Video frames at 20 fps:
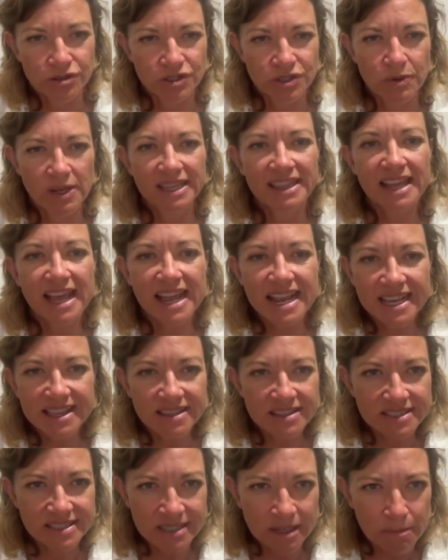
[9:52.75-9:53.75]
So I like
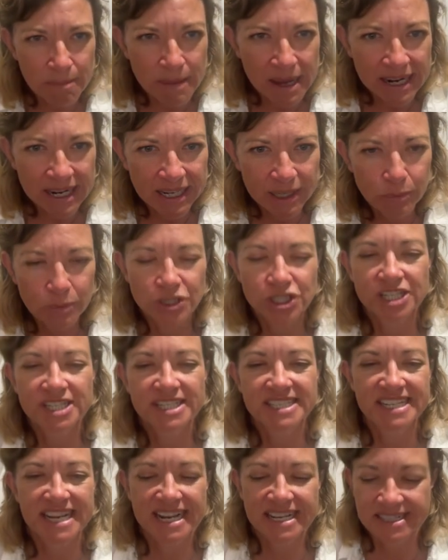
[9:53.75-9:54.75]
this schematic, which
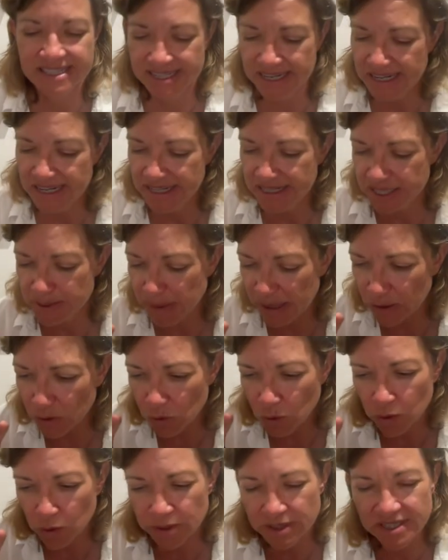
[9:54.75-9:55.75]
contains spinal
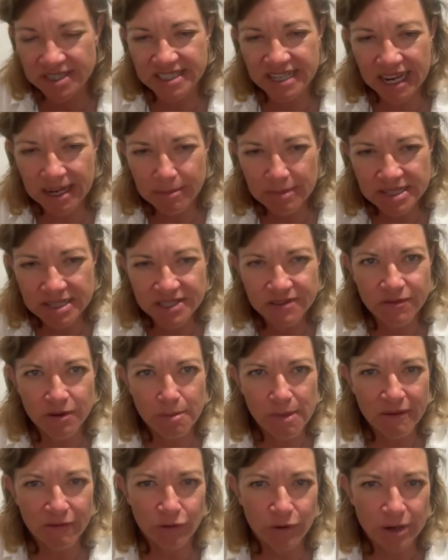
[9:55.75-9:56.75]
cord segments
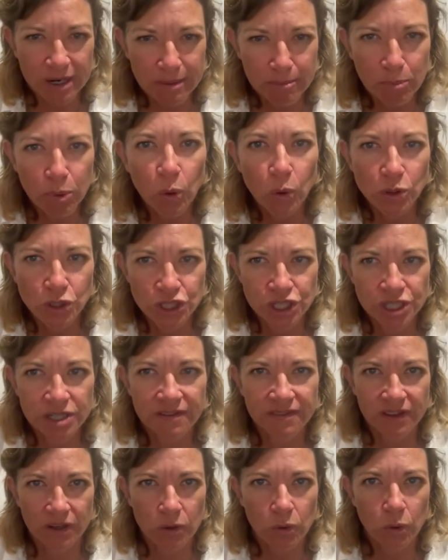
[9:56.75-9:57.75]
from every portion
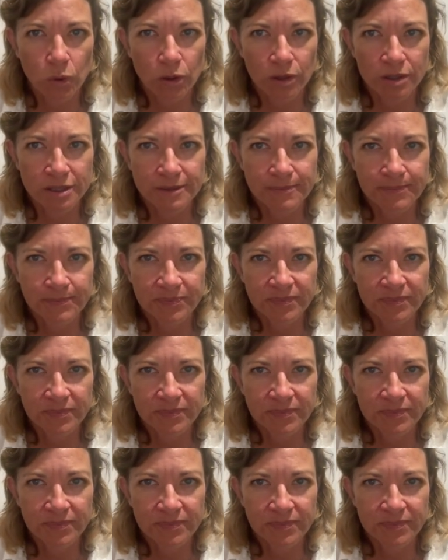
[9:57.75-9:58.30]
of the cord.